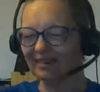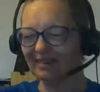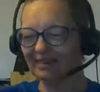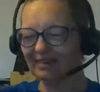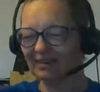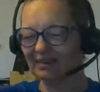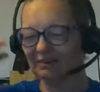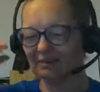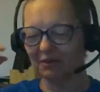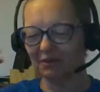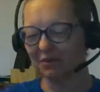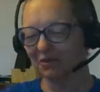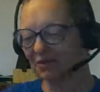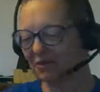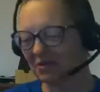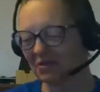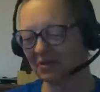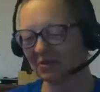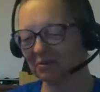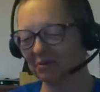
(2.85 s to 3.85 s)
our
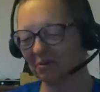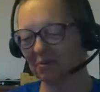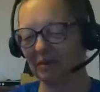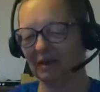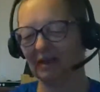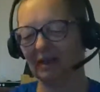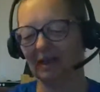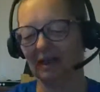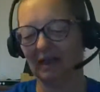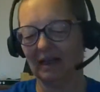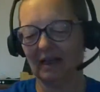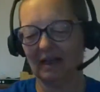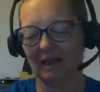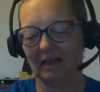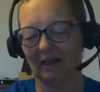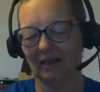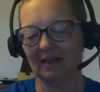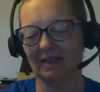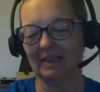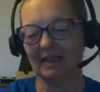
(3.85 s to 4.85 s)
devotional where we
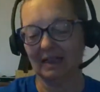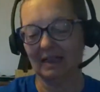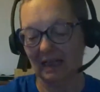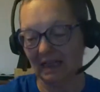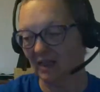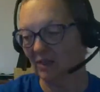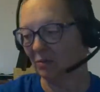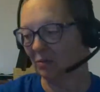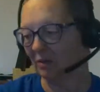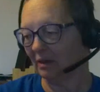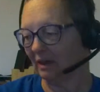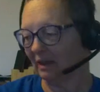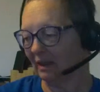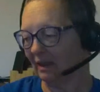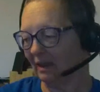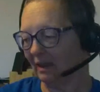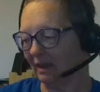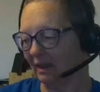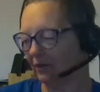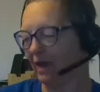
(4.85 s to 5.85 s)
continually
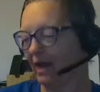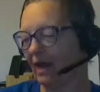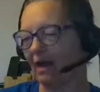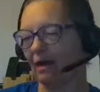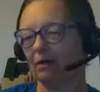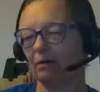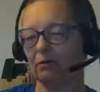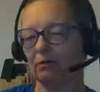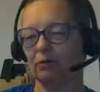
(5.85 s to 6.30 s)
learn how